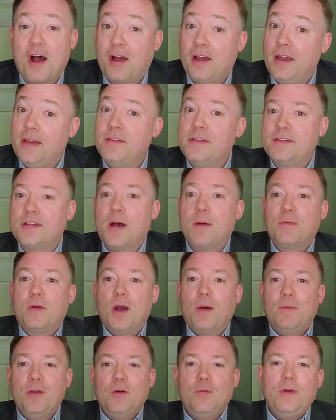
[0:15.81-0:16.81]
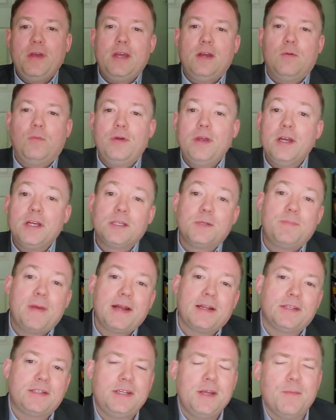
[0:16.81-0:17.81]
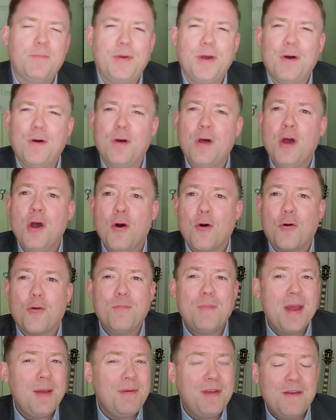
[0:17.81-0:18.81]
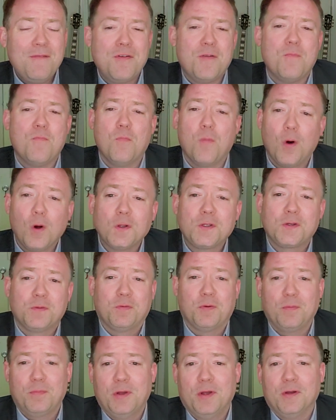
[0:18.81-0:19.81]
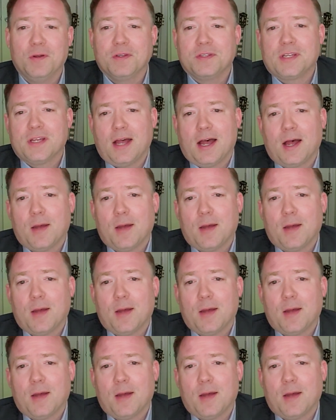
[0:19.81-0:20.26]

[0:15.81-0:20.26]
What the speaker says: In this upcoming week, we expect to see a bill, or maybe even multiple bills,